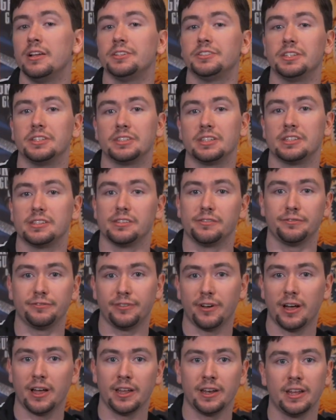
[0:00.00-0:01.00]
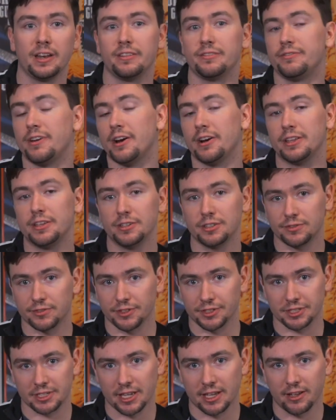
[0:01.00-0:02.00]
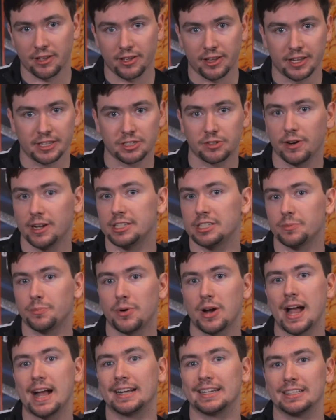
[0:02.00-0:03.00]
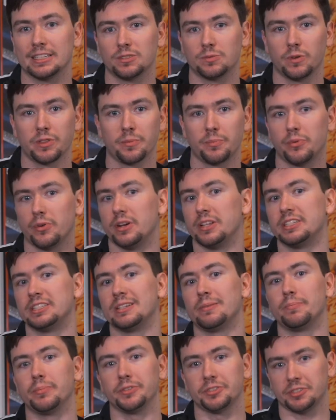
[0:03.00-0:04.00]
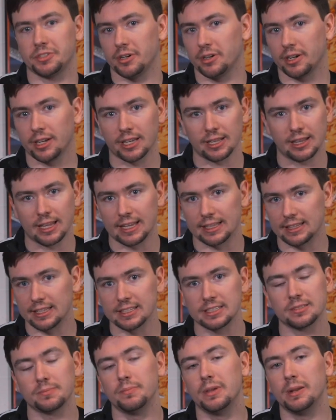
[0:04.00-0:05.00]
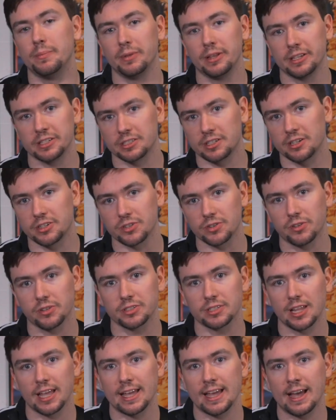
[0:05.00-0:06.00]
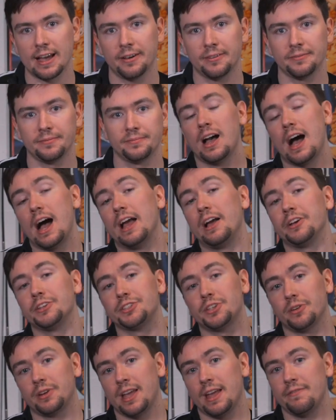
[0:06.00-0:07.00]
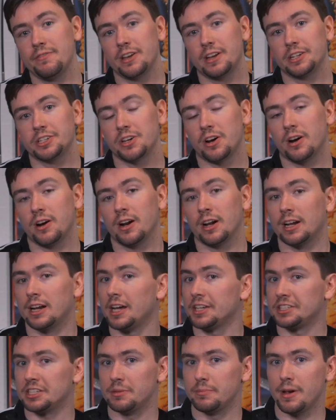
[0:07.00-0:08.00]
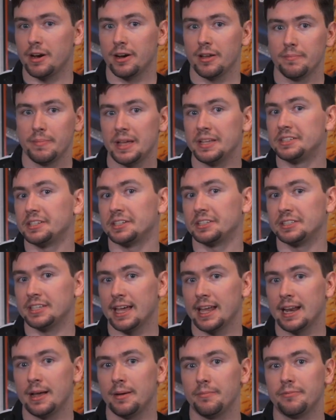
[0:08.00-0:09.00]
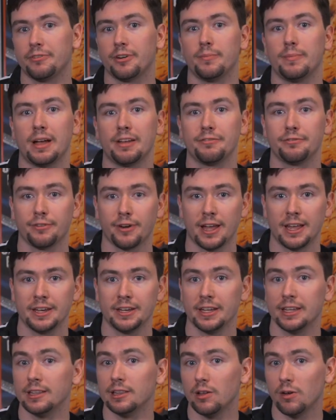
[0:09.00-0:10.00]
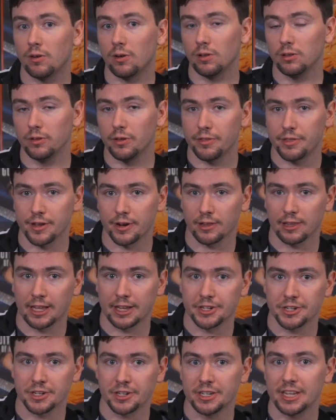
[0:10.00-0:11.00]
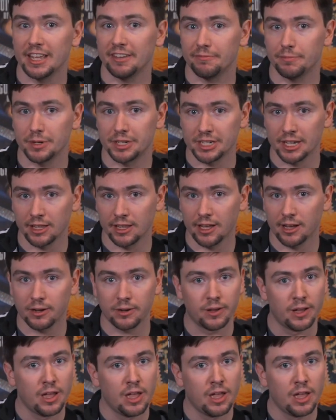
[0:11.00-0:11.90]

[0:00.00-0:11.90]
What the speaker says: since it's a fun and a very useful skill, and it's great to practice with a pretty simple circuit like this minimalist controls layout. I also gave the guitar a customary basic setup from my friend and local luthier legend Dave Patillo,